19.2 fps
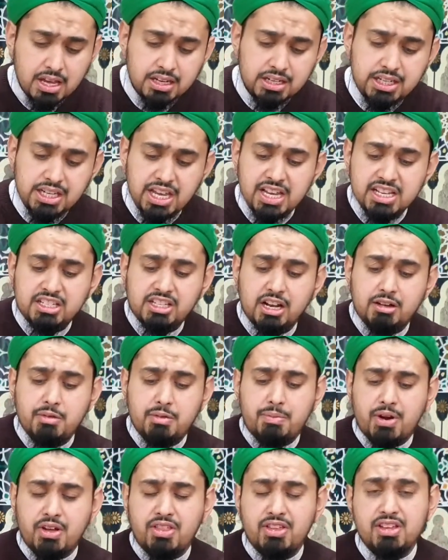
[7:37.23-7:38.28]
Dear
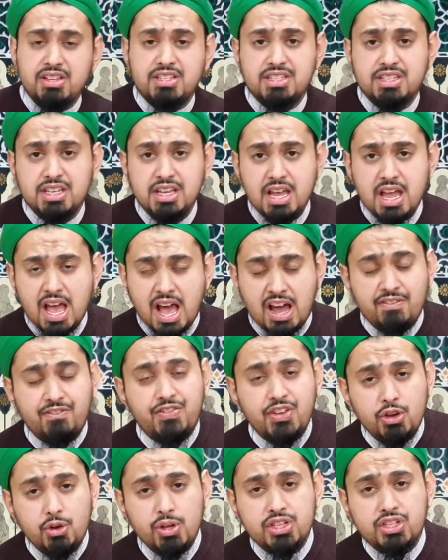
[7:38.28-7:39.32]
Islamic brothers and
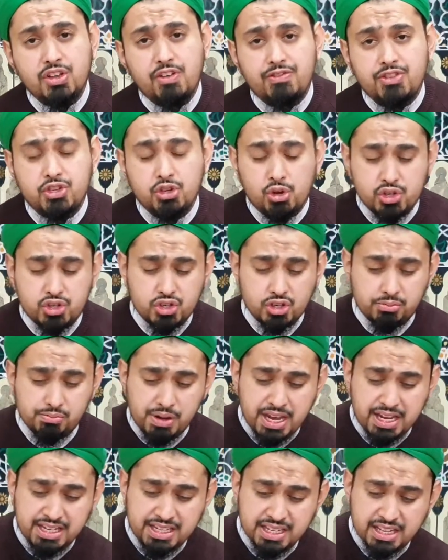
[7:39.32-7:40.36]
viewers of social
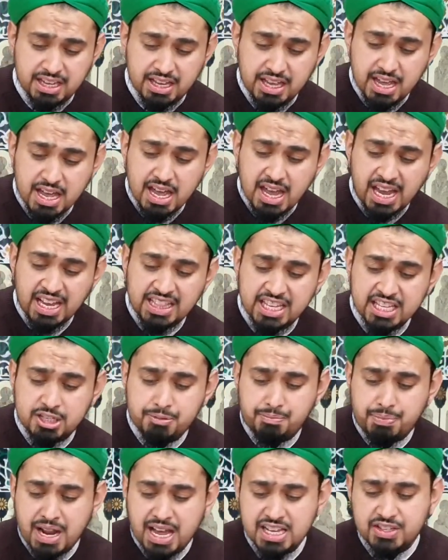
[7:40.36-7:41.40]
media, in this
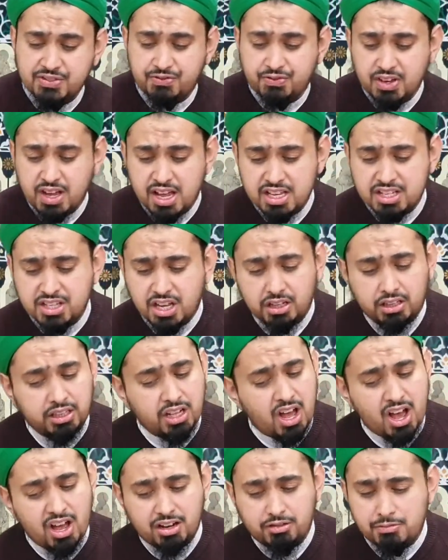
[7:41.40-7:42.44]
blessed verse,
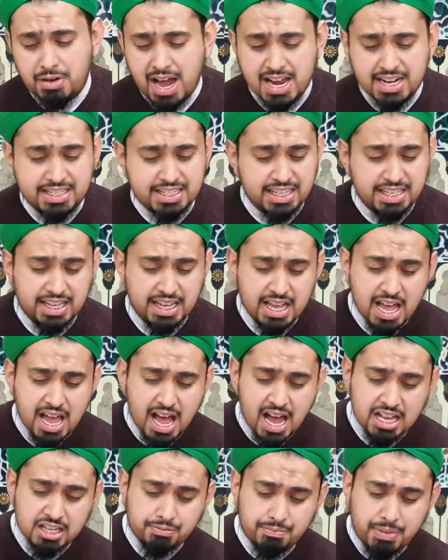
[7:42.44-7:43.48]
Allah Almighty
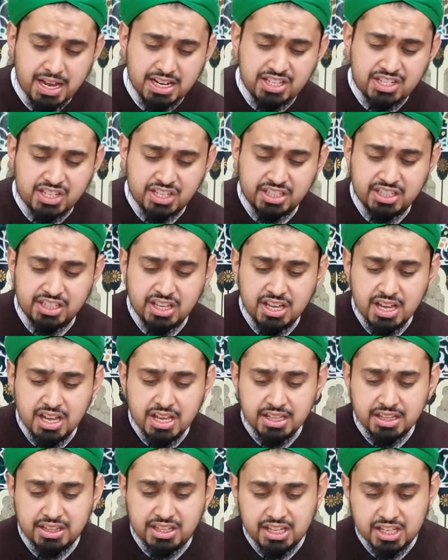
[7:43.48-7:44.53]
has mentioned
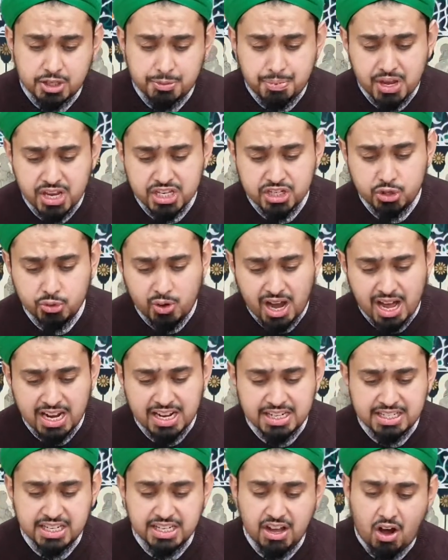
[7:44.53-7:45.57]
the
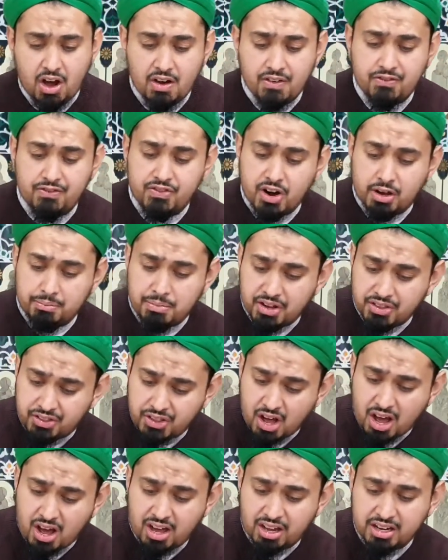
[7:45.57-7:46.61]
speciality of
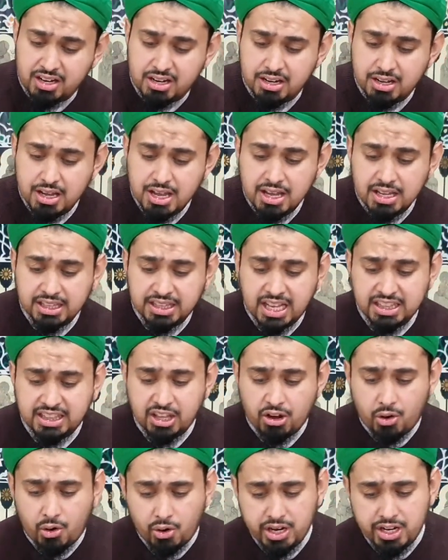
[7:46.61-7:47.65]
Ramadan, that
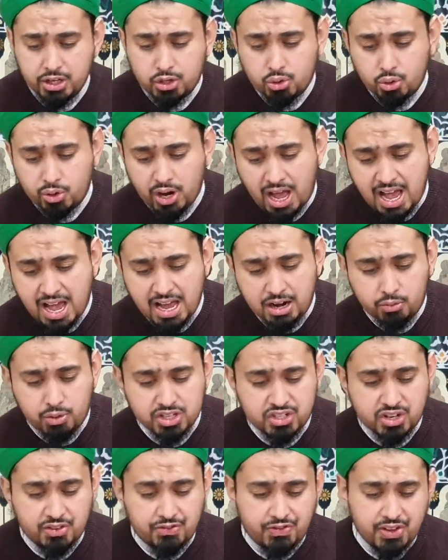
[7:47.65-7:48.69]
the Holy Quran
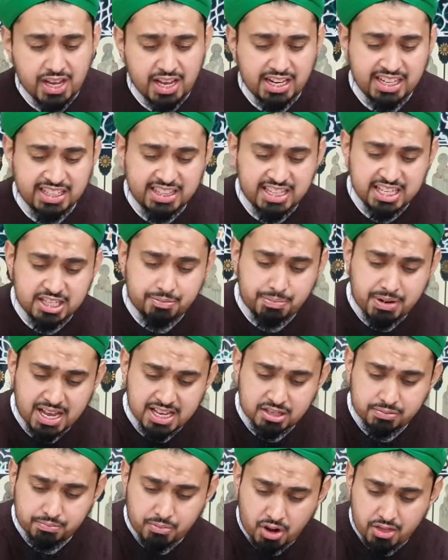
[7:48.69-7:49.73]
was revealed in this
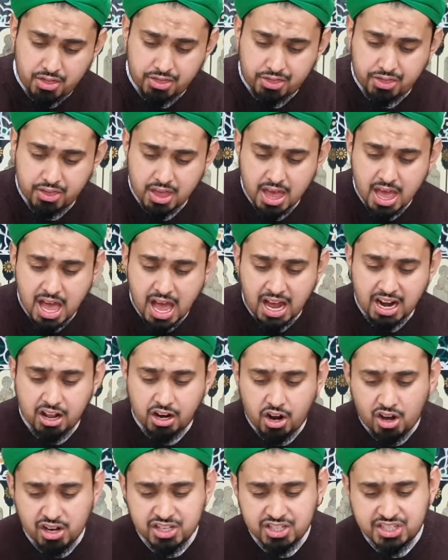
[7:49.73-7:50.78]
blessed month. And
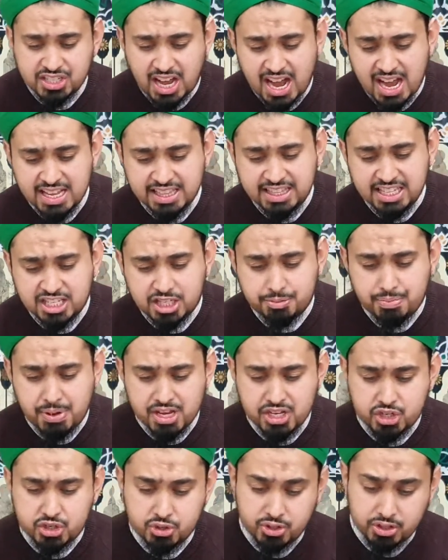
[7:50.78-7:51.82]
alongside this
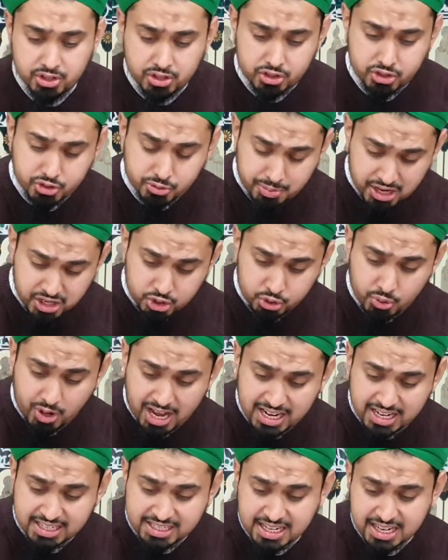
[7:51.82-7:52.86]

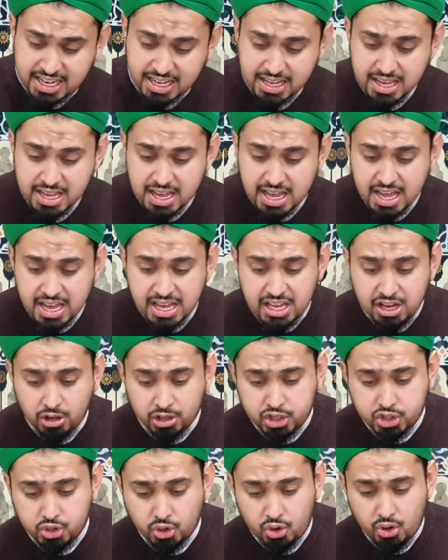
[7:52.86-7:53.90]
speciality, He
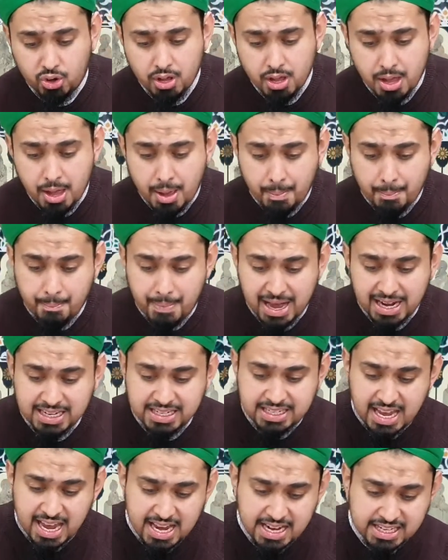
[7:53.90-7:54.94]
also
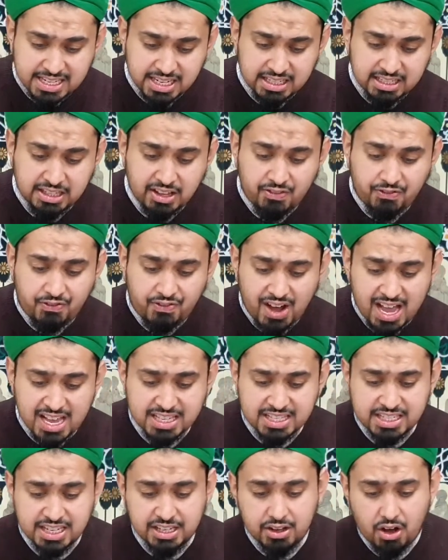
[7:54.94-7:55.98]
mandated the
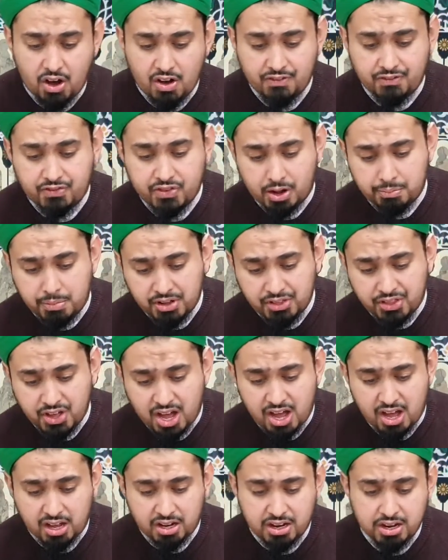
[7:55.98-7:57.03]
fasting of
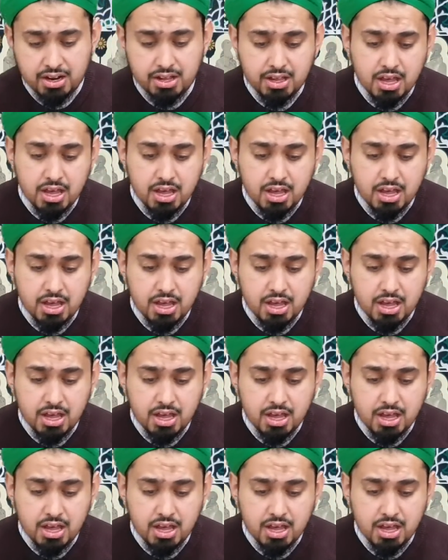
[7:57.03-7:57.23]
Ramadan.